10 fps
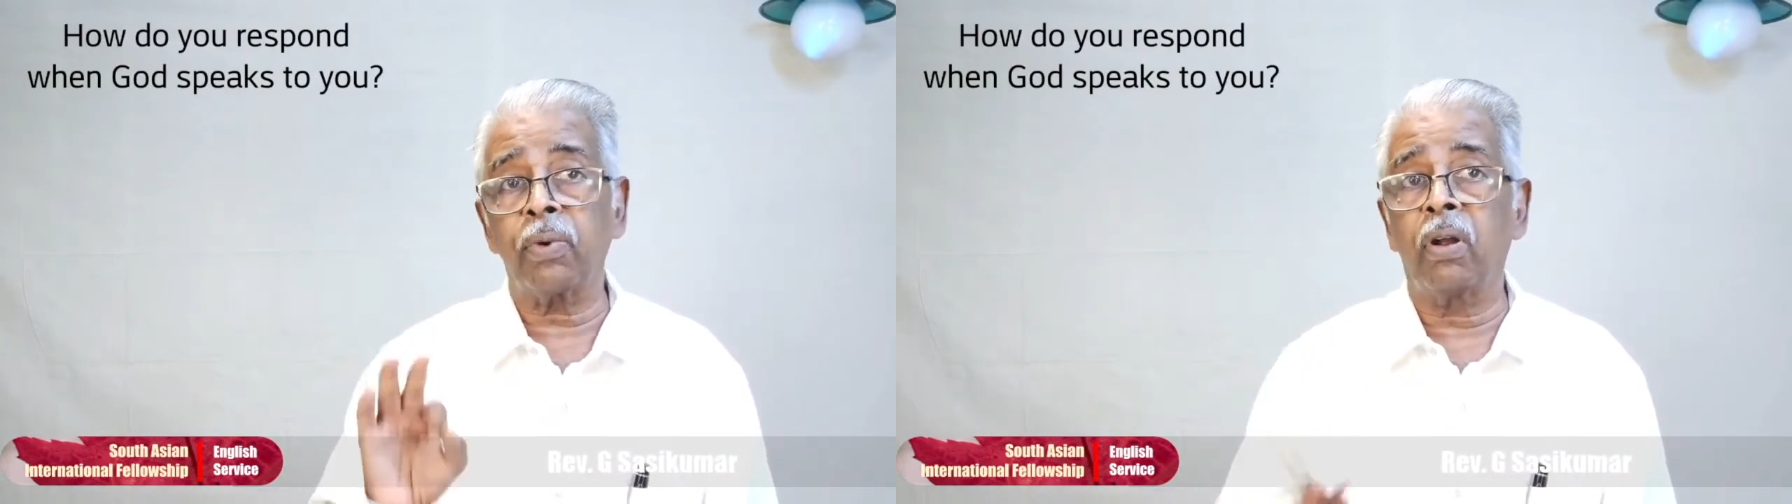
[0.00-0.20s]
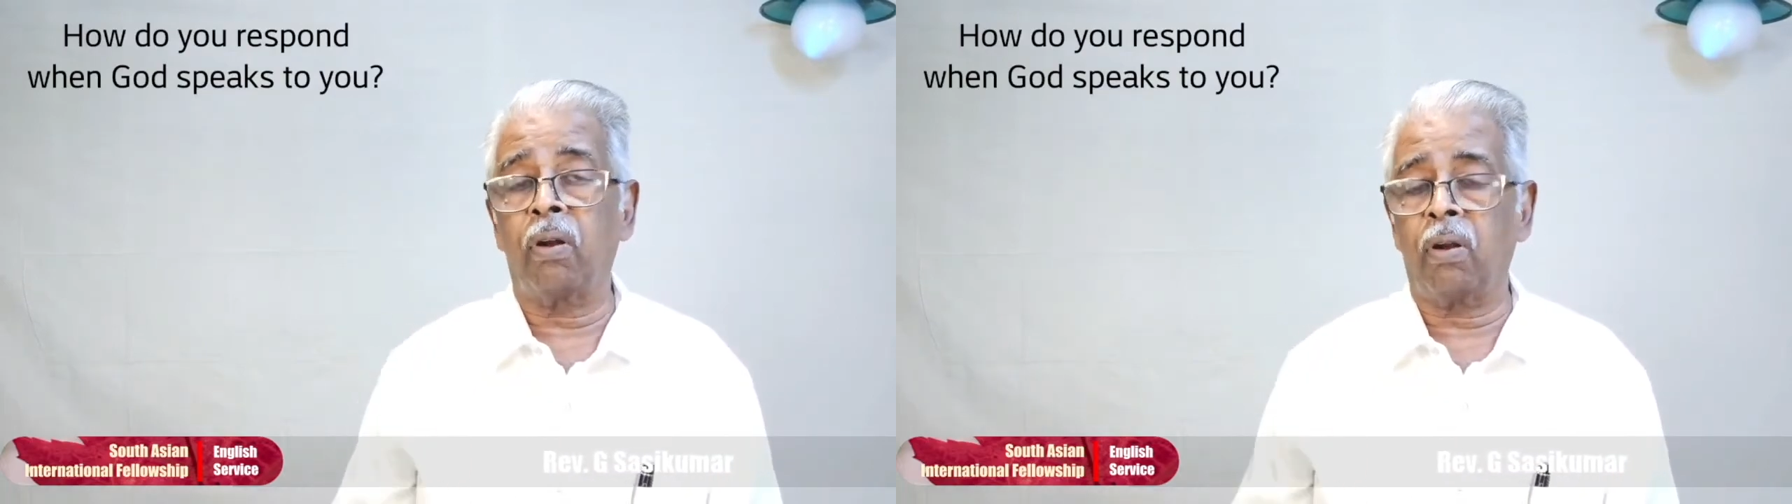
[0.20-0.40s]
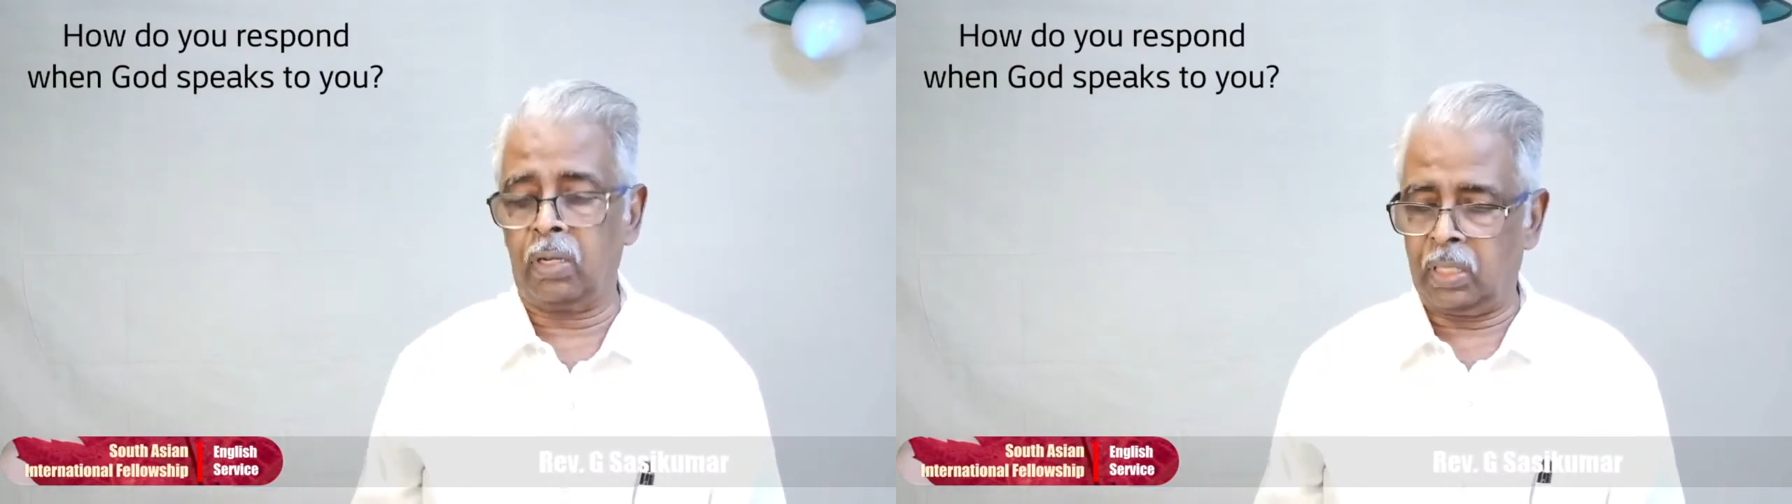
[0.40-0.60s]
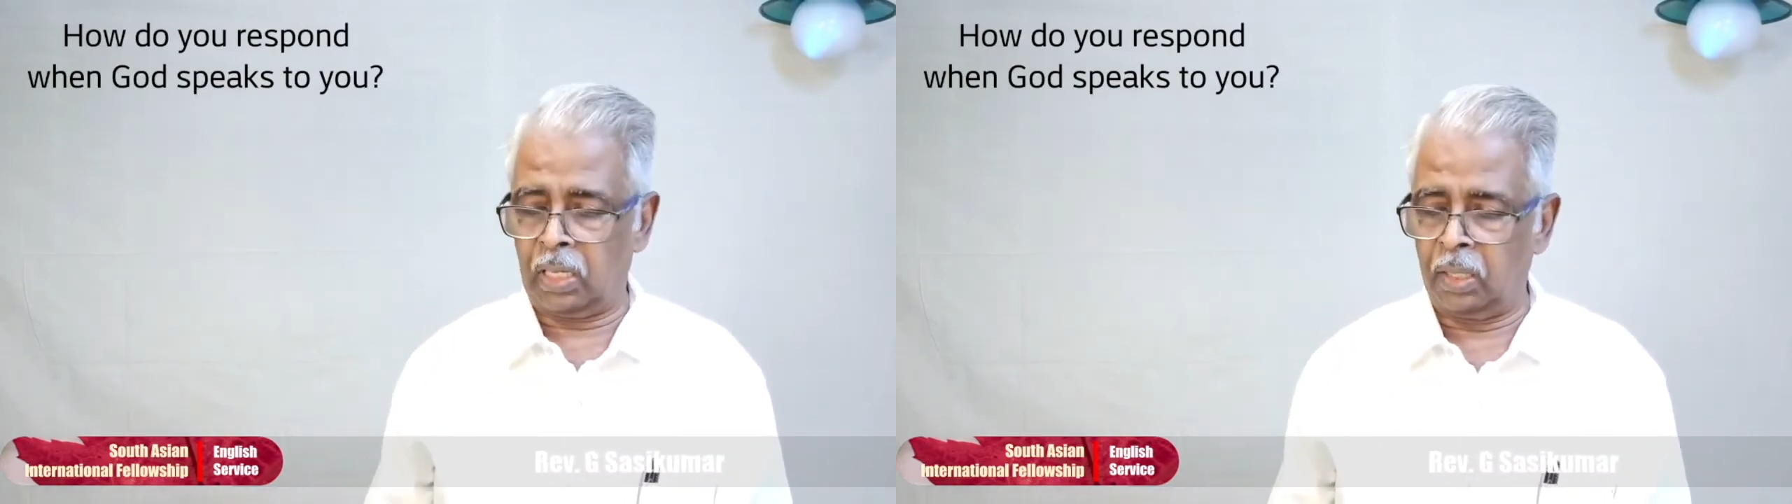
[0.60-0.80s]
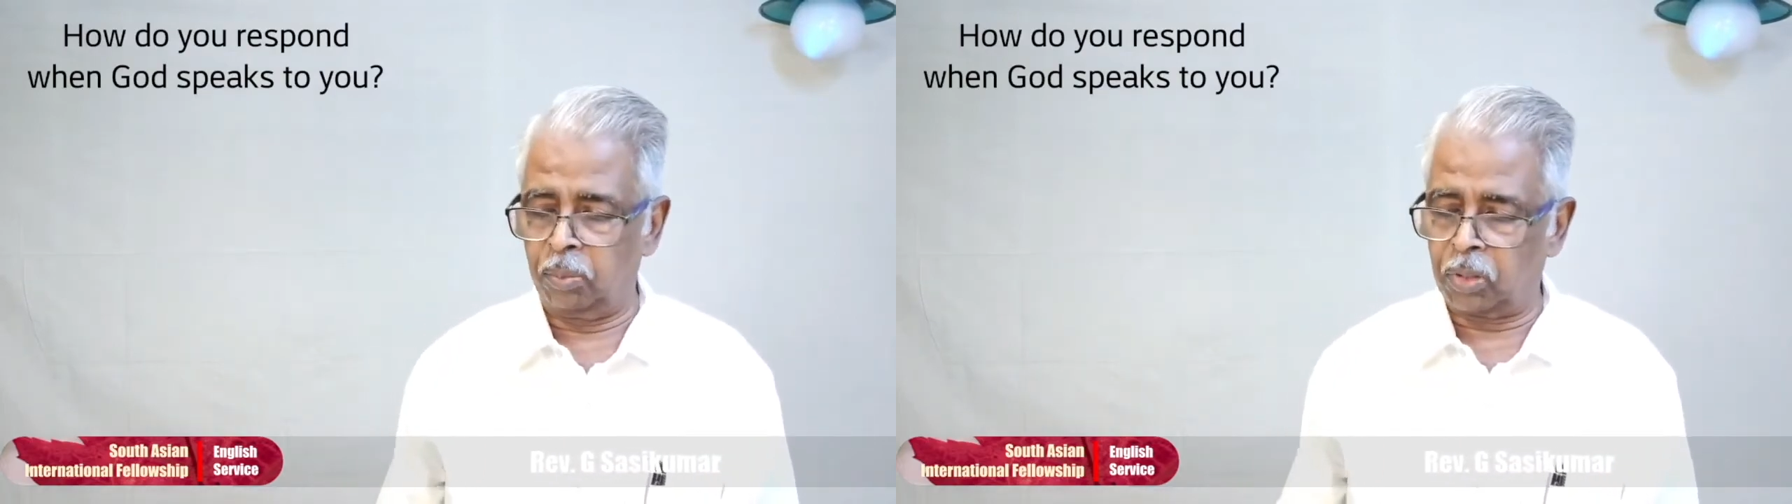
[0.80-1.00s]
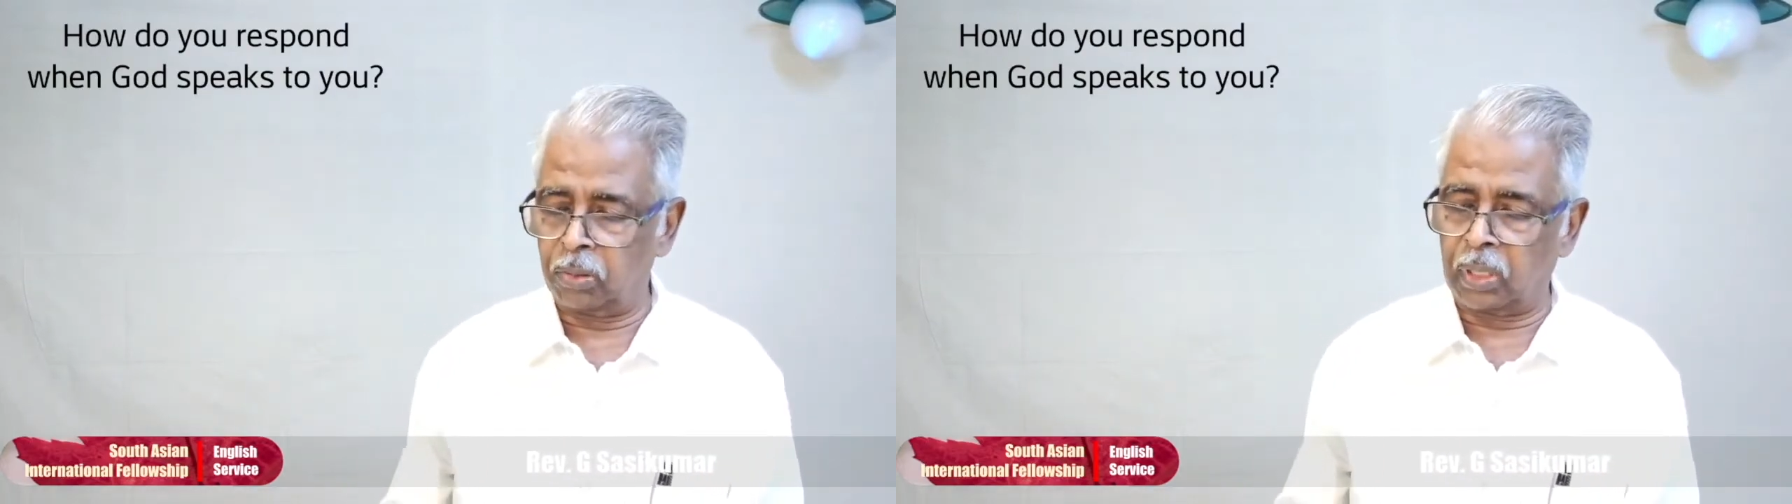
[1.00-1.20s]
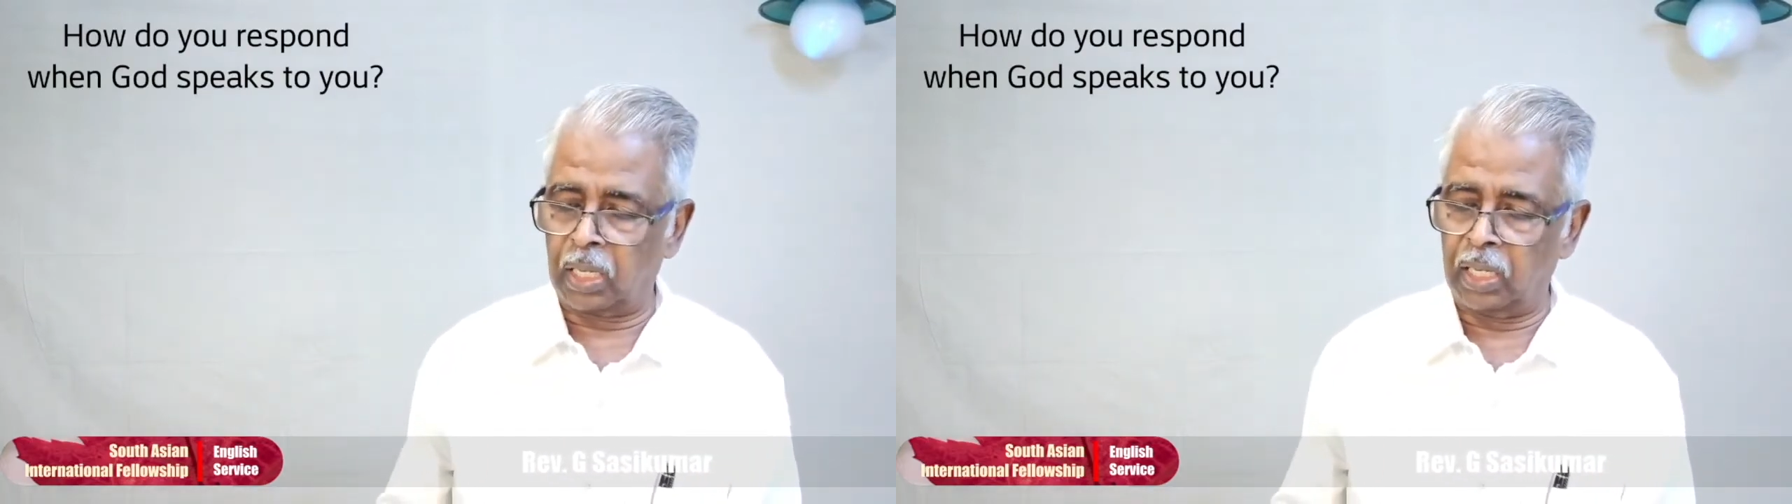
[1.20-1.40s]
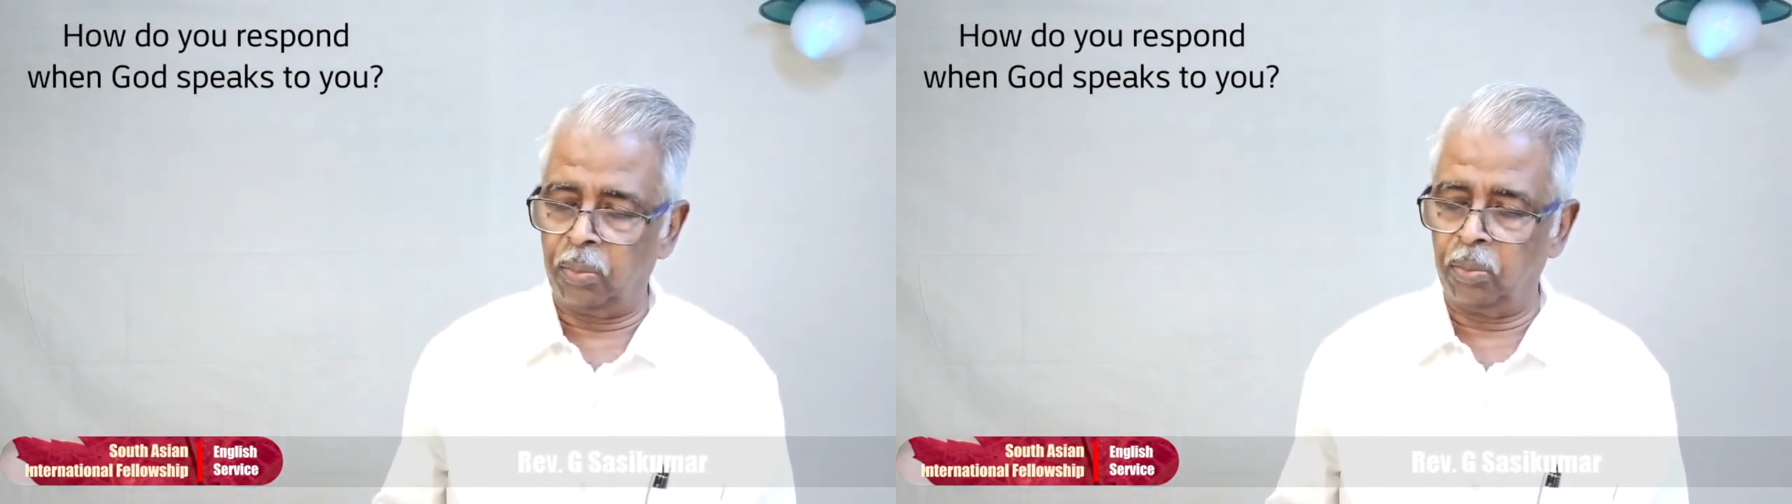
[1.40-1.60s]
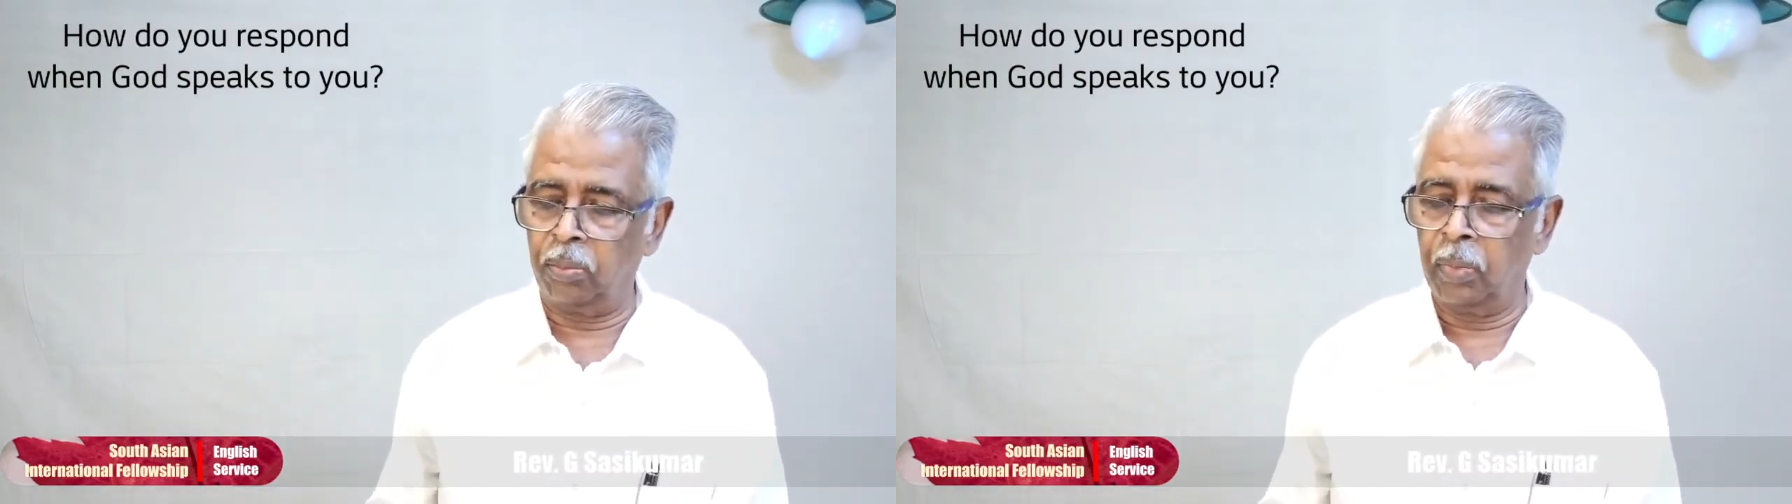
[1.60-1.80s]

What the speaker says: God time to time.